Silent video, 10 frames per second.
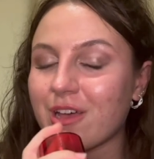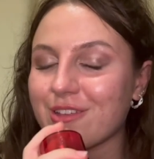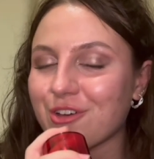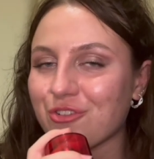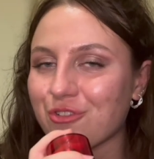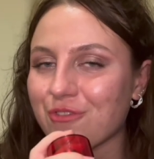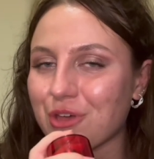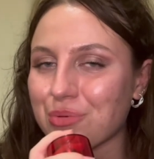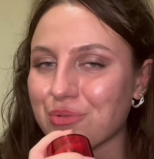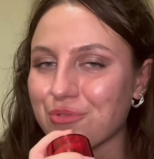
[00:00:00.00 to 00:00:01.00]

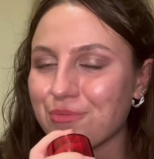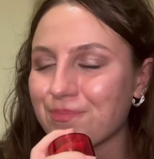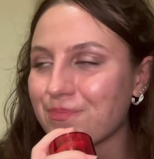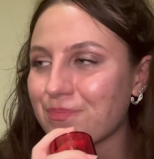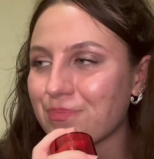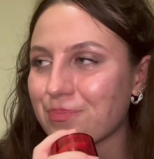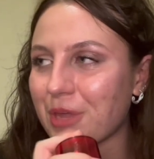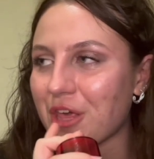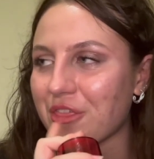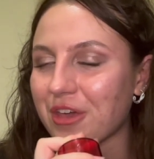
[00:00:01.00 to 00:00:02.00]
Controversial, but
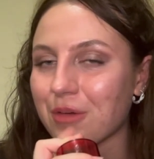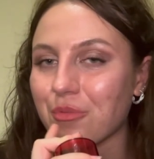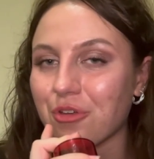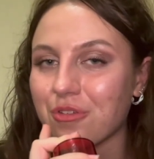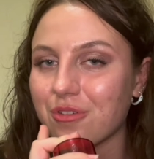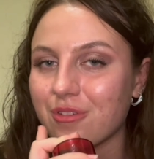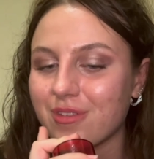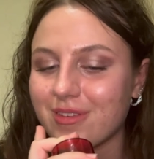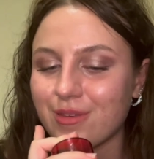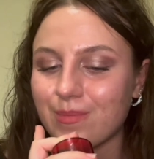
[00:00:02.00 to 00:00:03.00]
I think I'm gonna
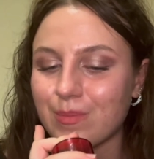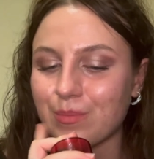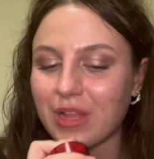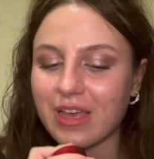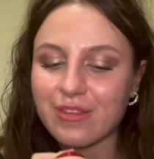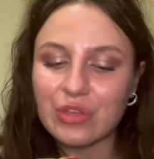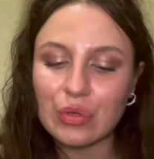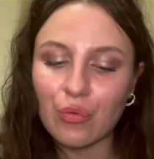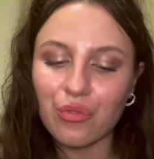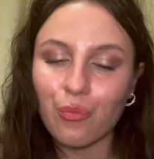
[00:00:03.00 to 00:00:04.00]
place
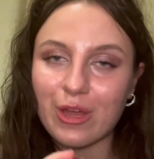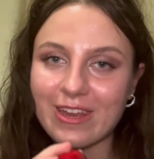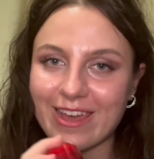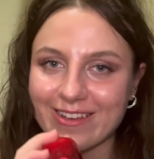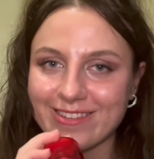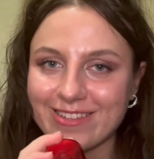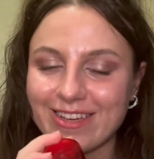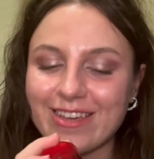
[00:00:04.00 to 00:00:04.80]
You're the One next.